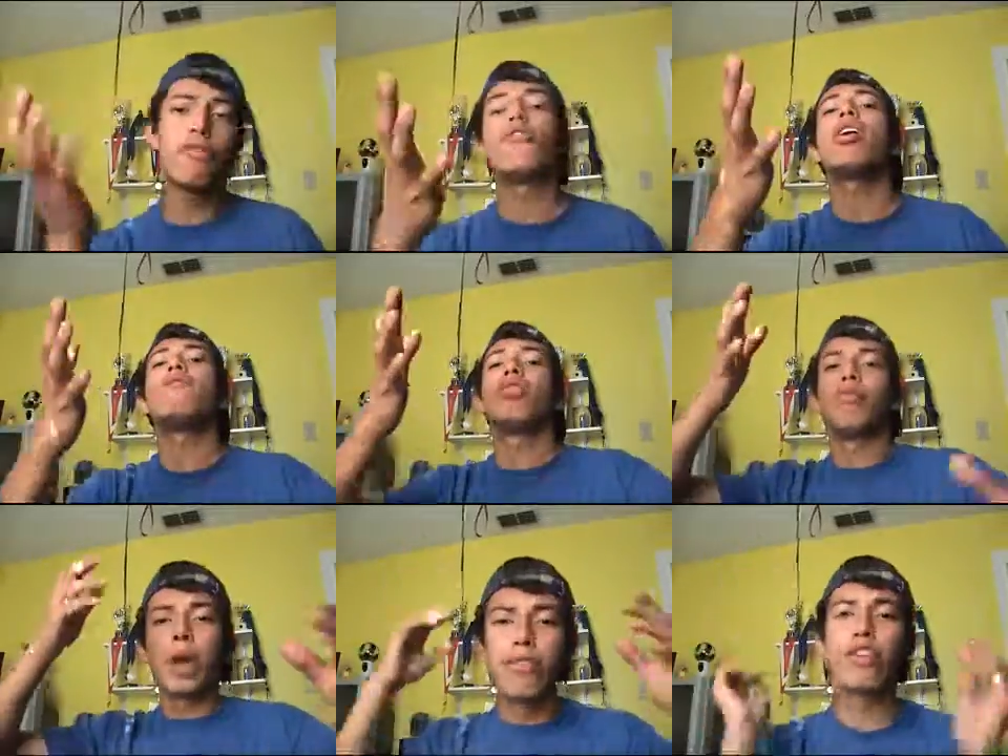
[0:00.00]
favorite
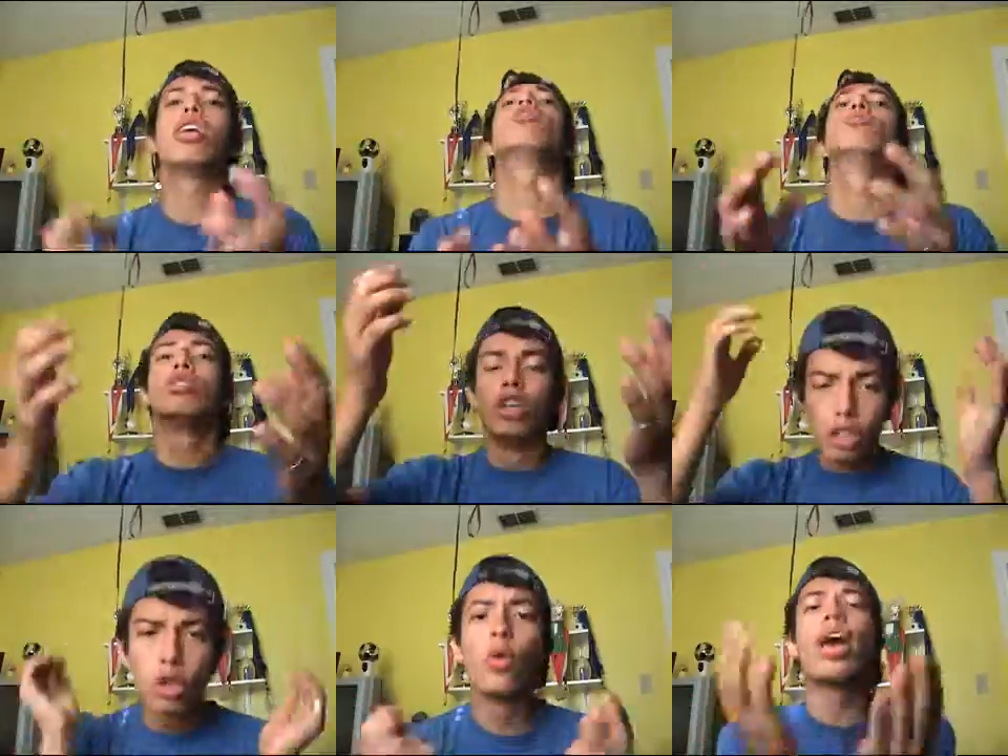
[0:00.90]
my video.
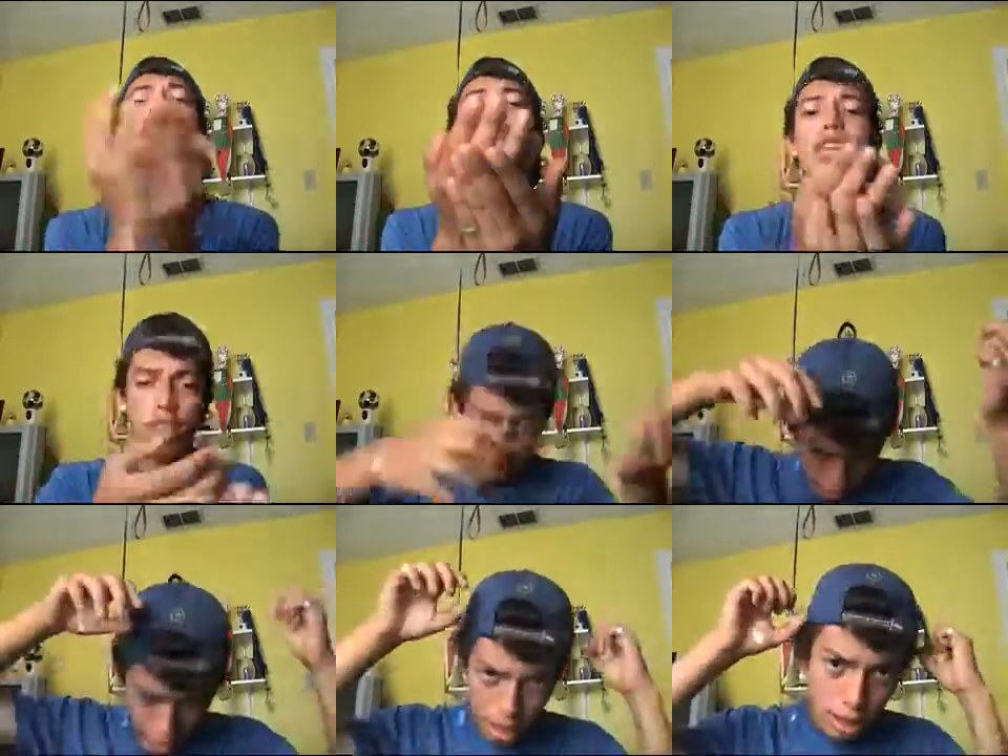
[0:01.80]
Do everything
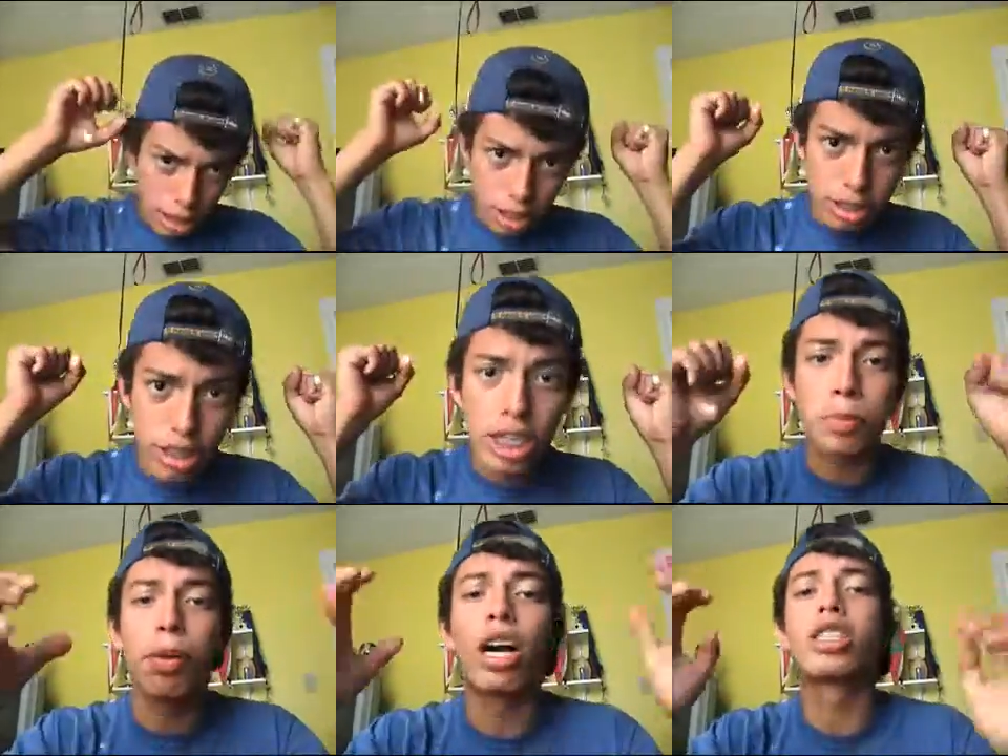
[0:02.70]
that is
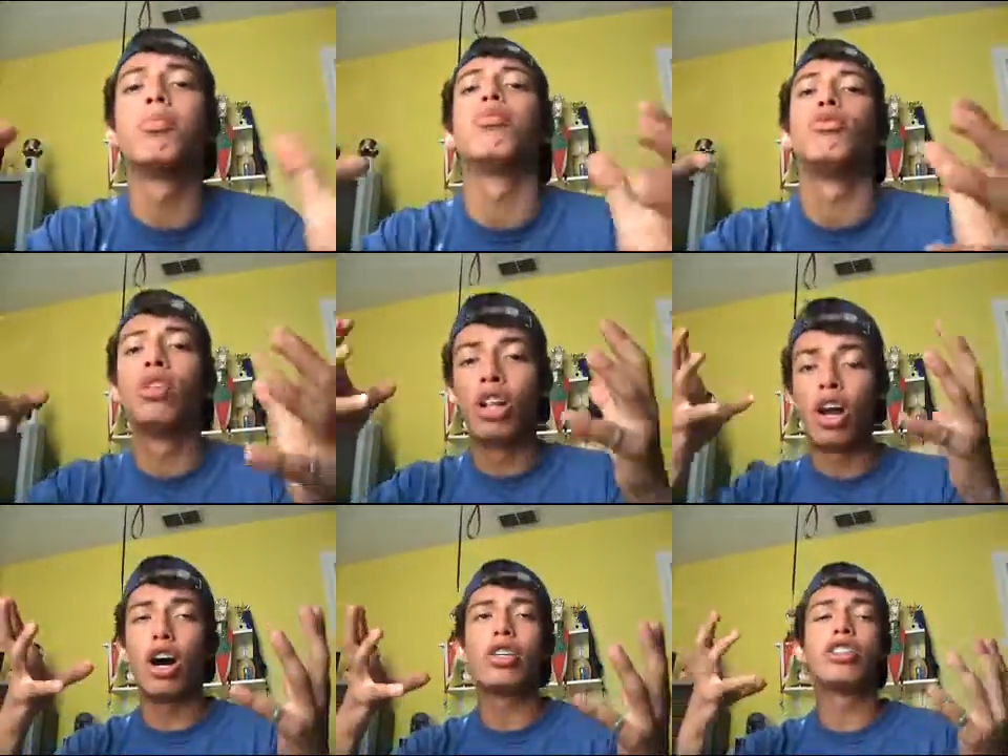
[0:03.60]
possible
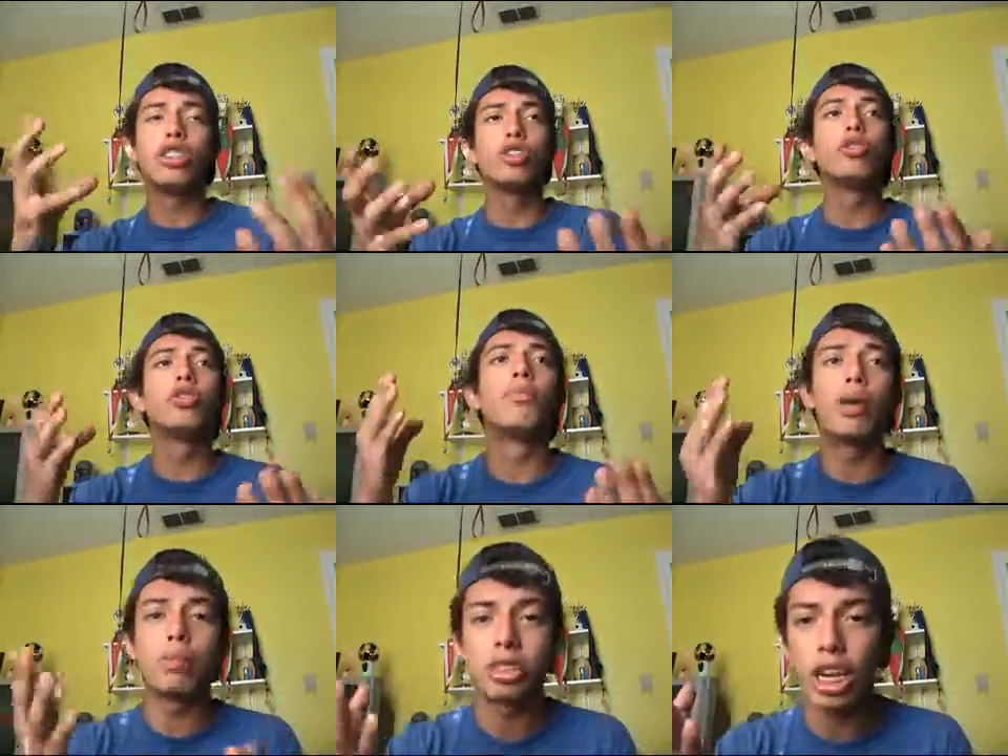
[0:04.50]
on the YouTube
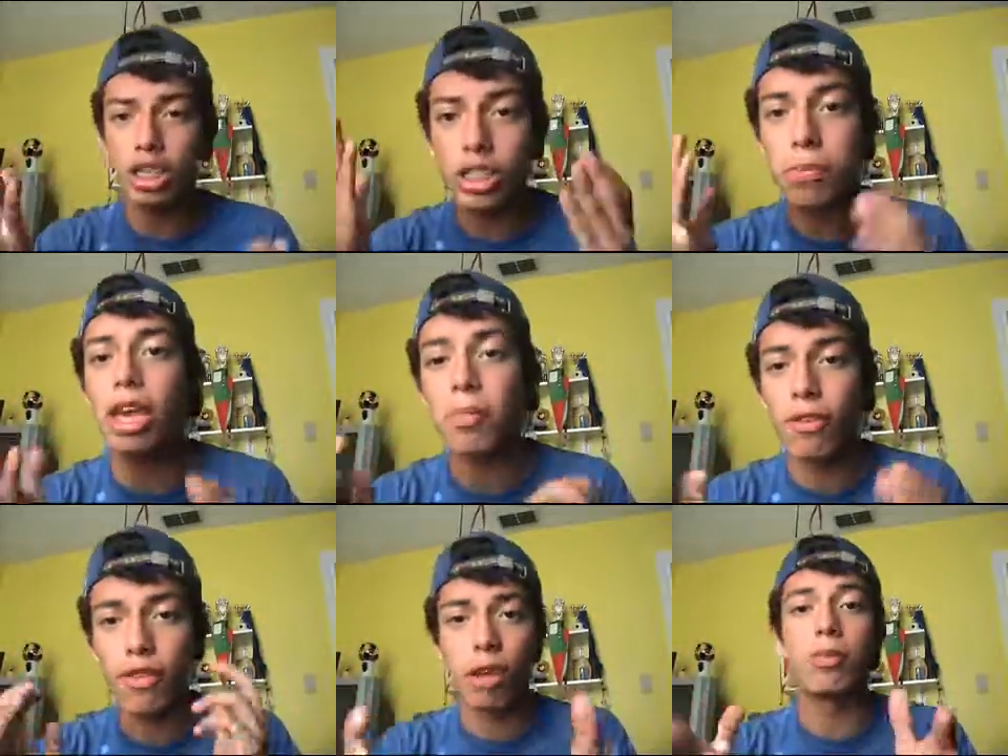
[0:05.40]
website to make me
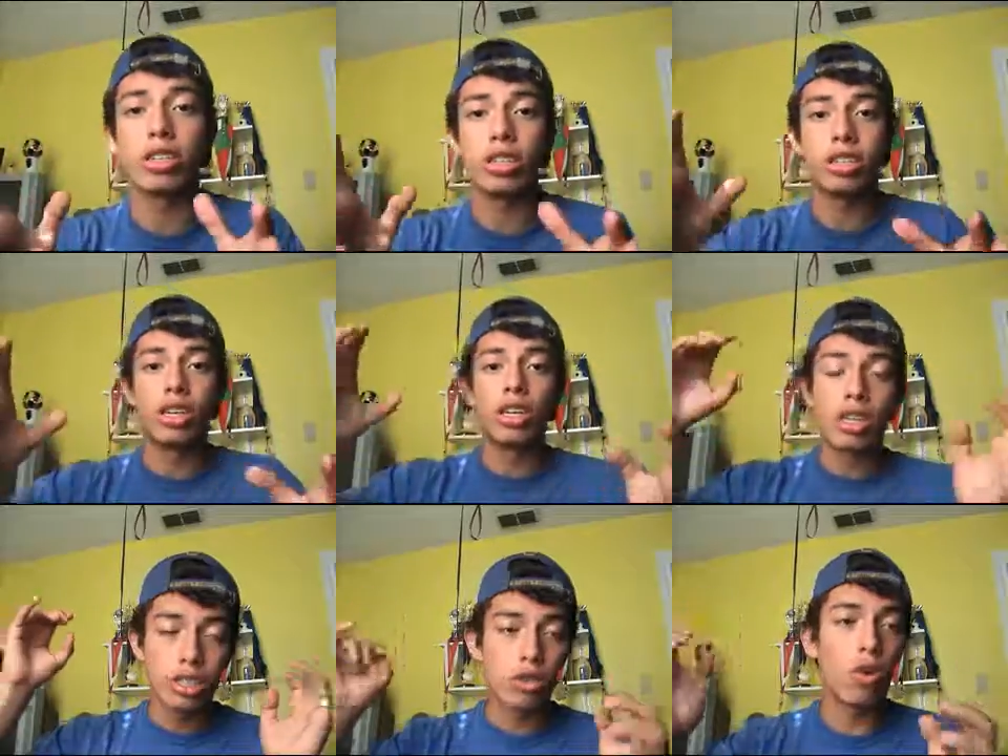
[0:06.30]
famous.
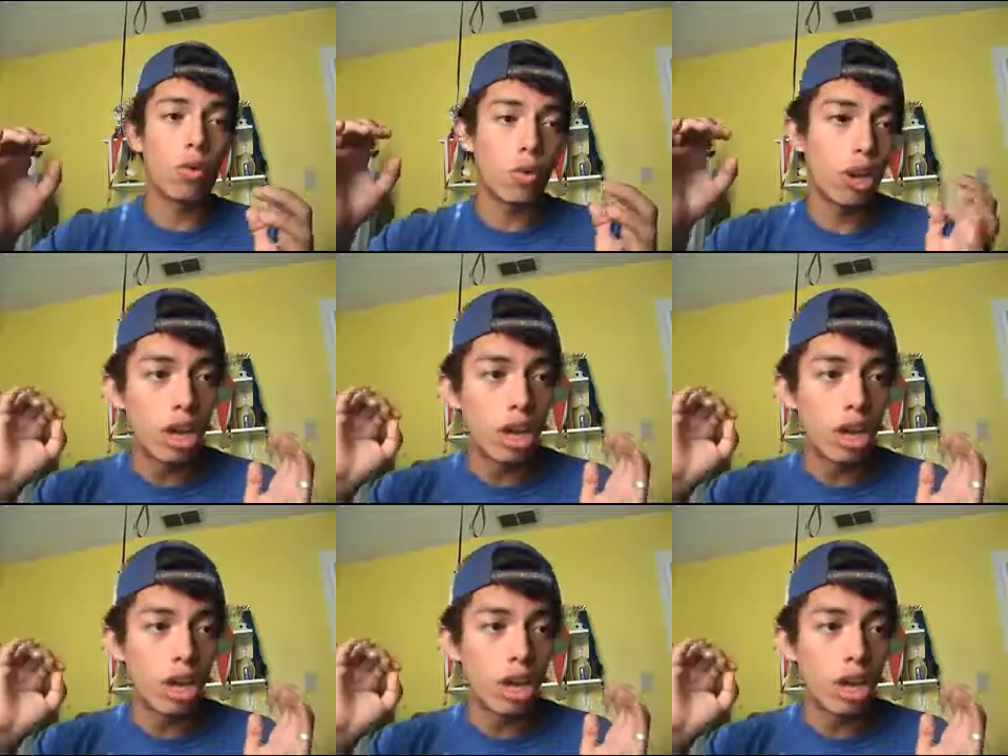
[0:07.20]
So,